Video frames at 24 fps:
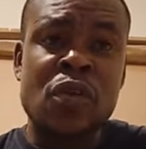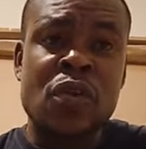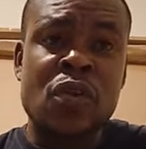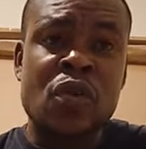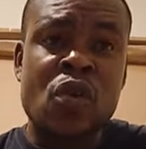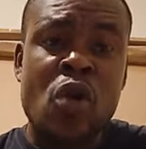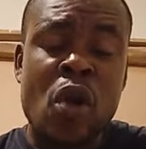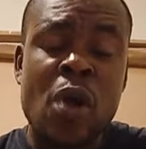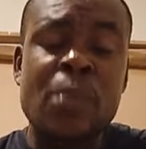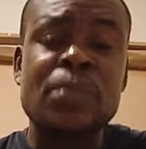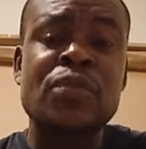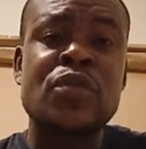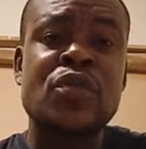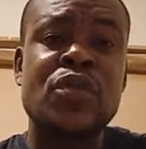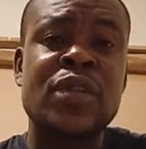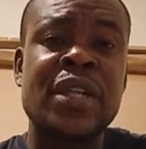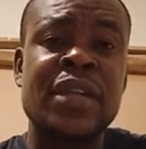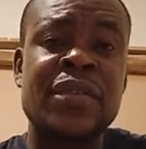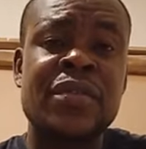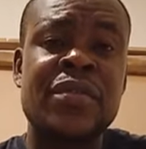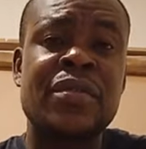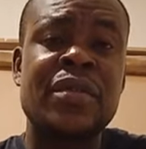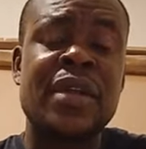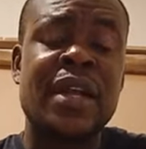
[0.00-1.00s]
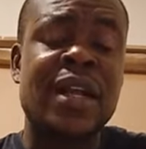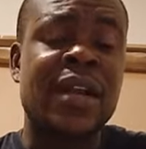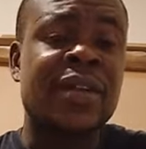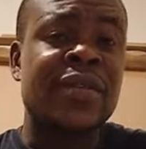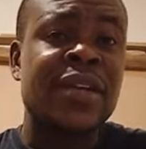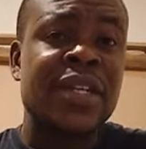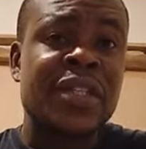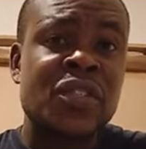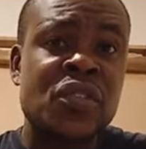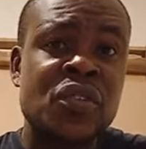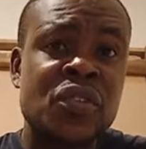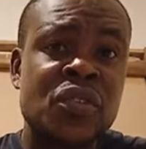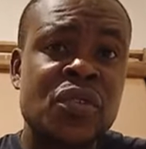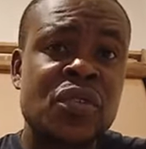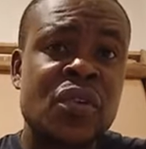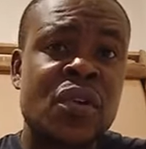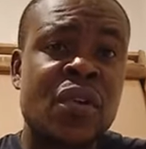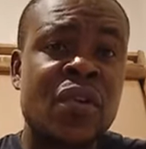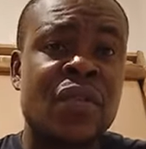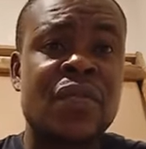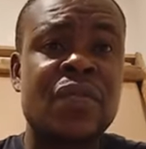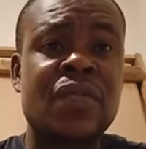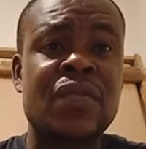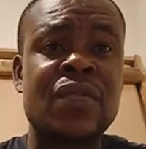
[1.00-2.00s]
come to the rescue
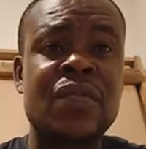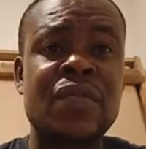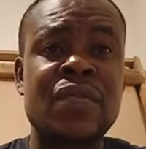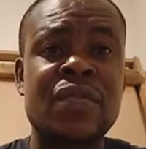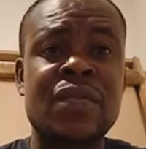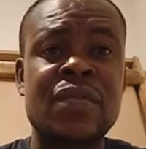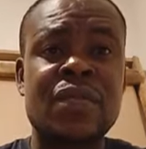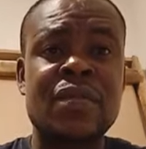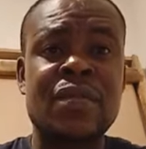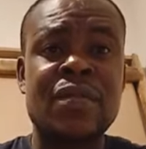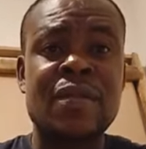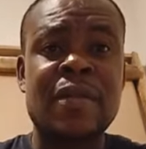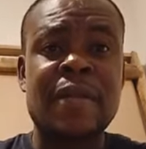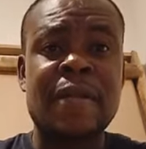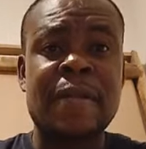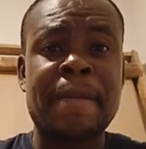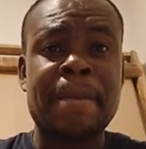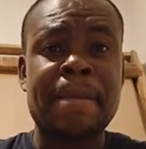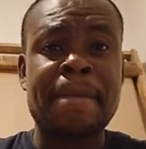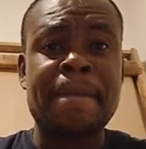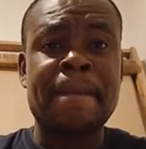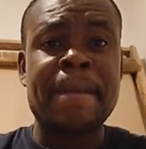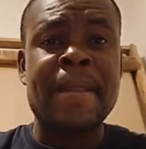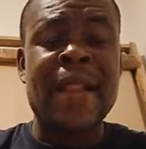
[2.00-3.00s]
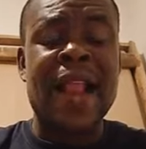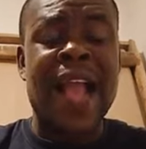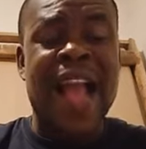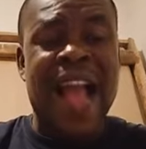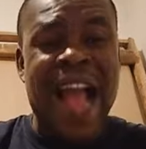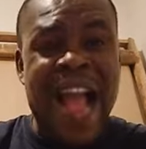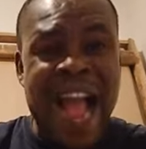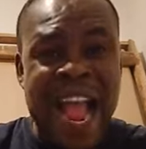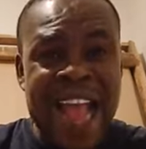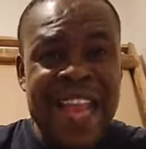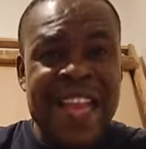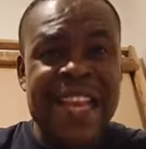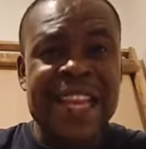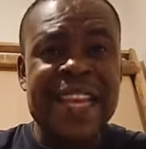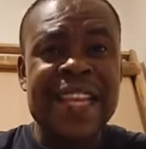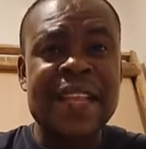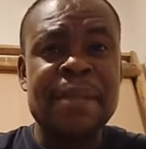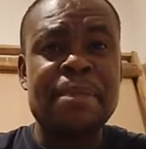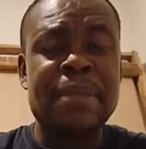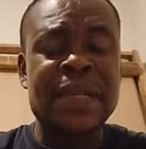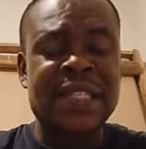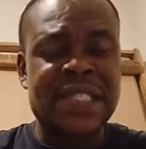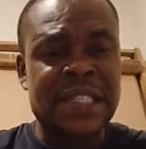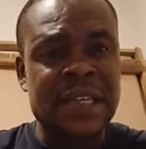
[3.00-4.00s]
of highly
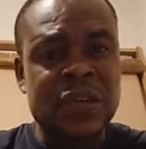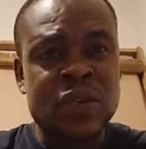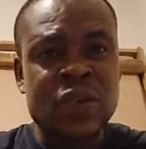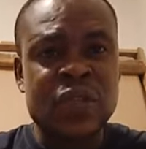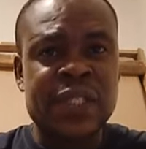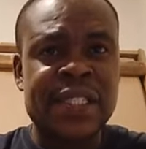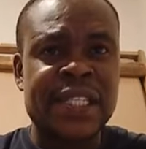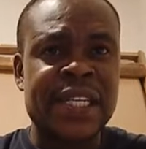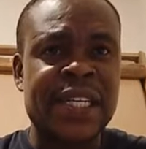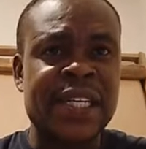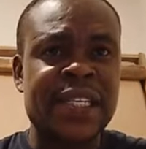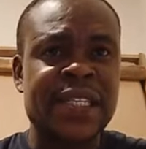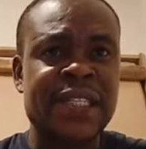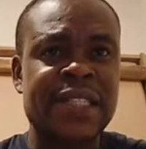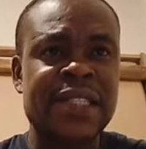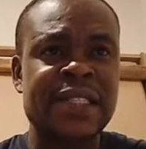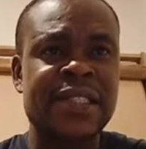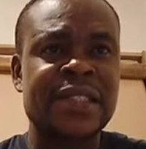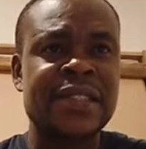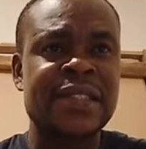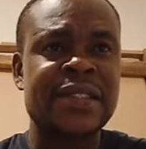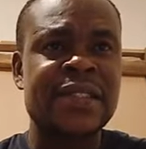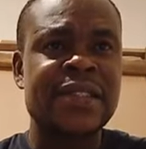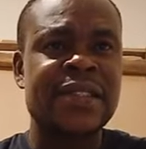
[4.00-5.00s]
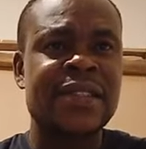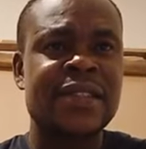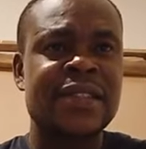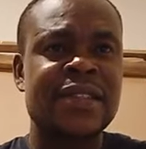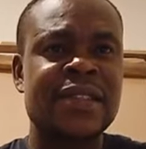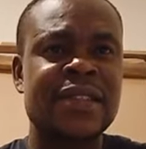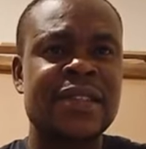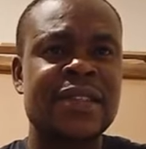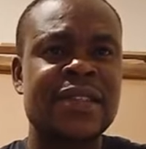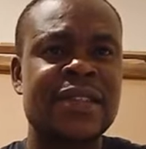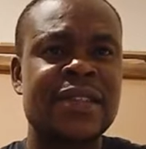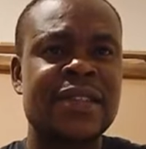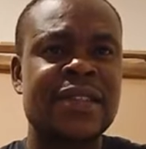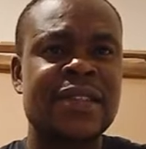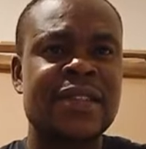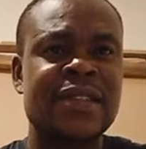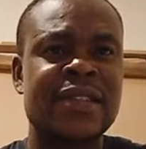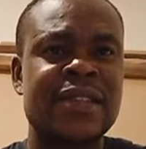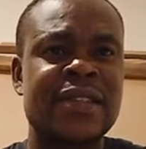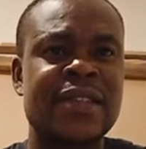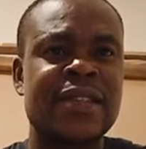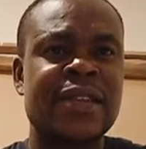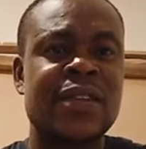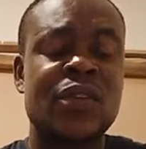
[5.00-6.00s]
persecuted
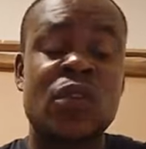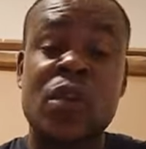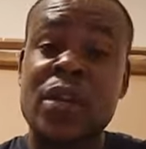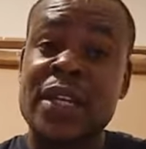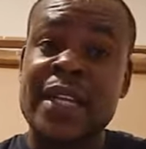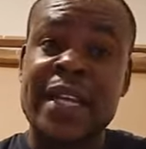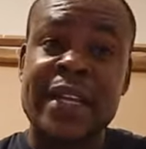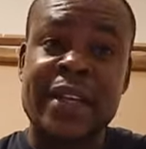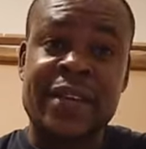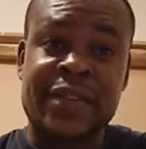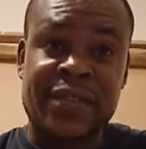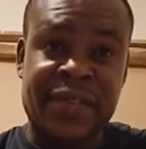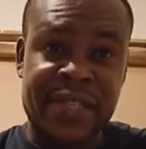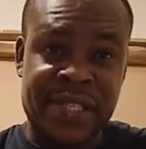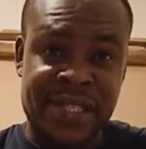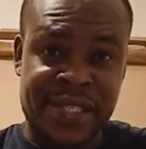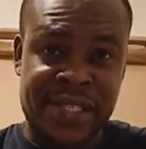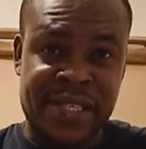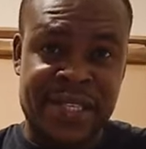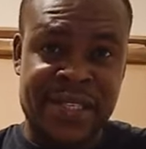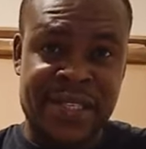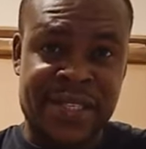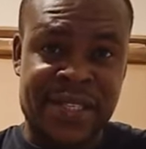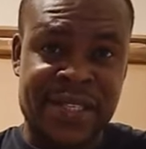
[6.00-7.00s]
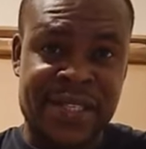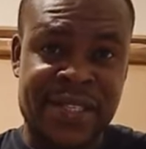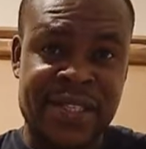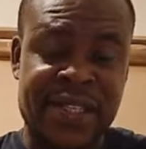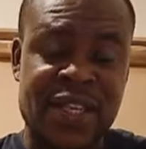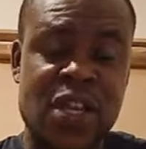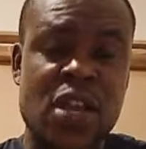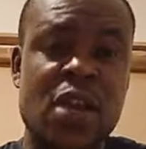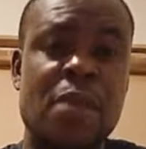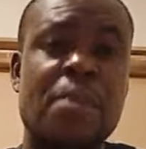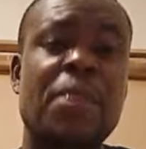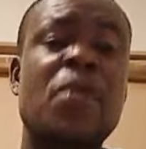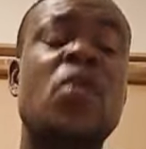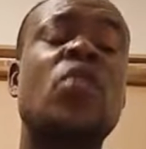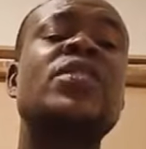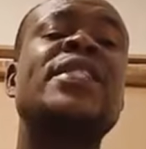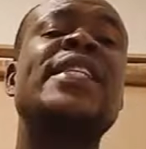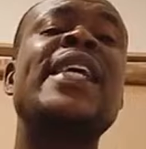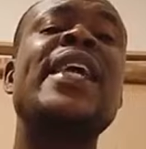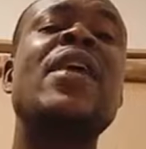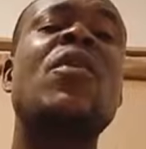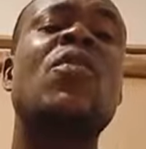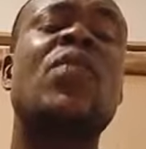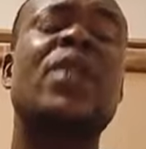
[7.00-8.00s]
northern Christians, because
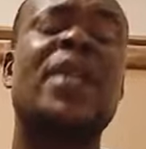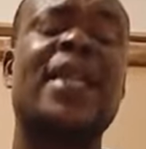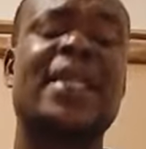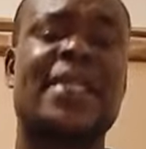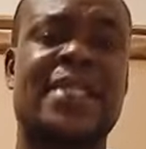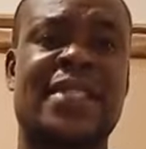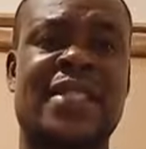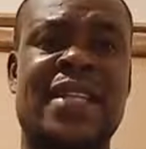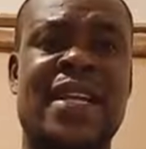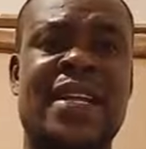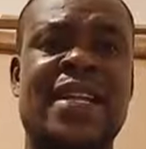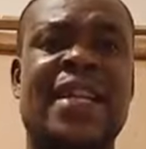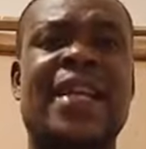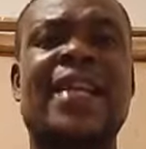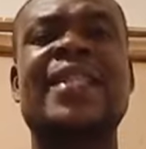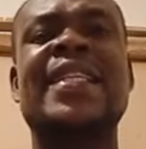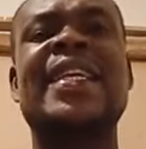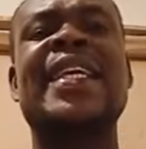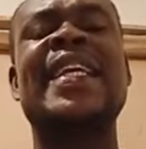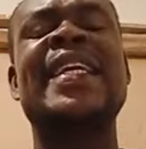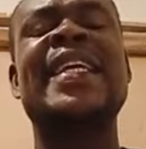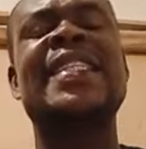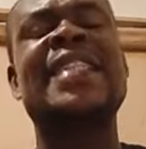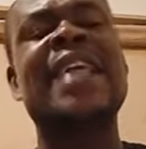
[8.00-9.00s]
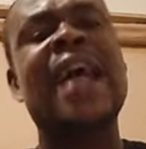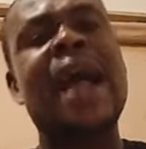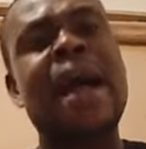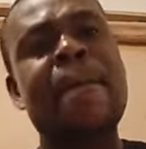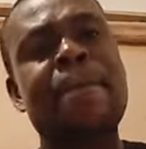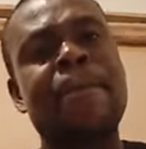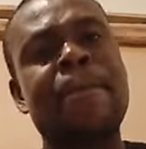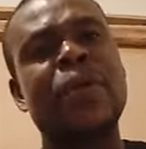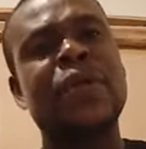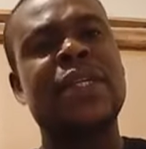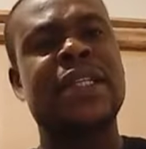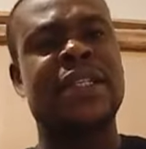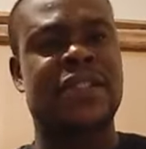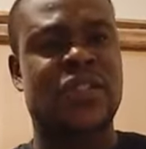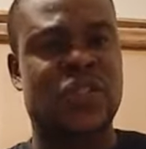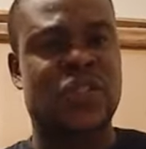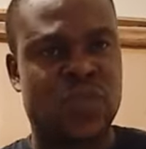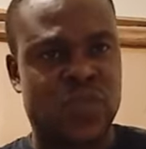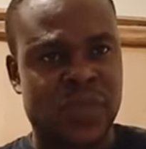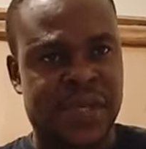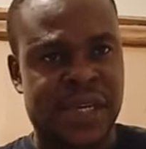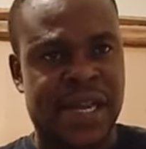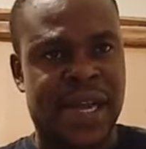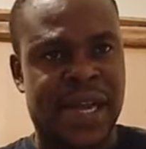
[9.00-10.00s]
they understand that it happened in
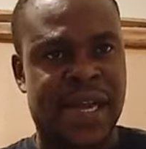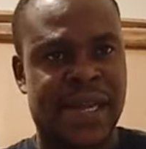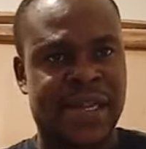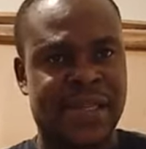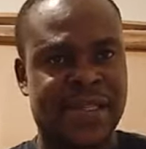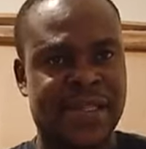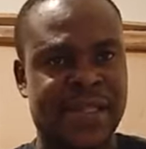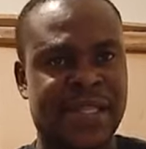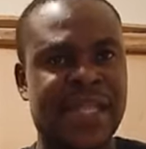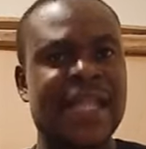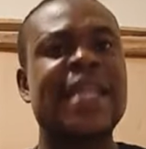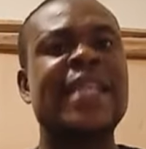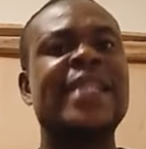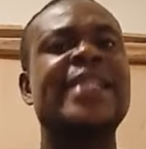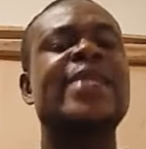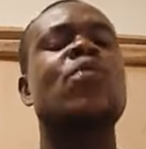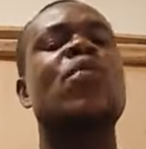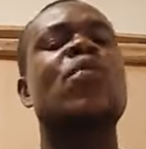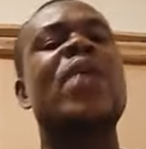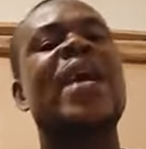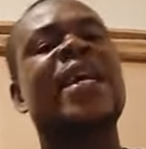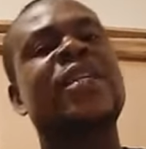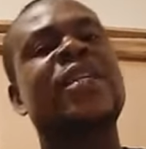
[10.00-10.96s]
Sudan. They were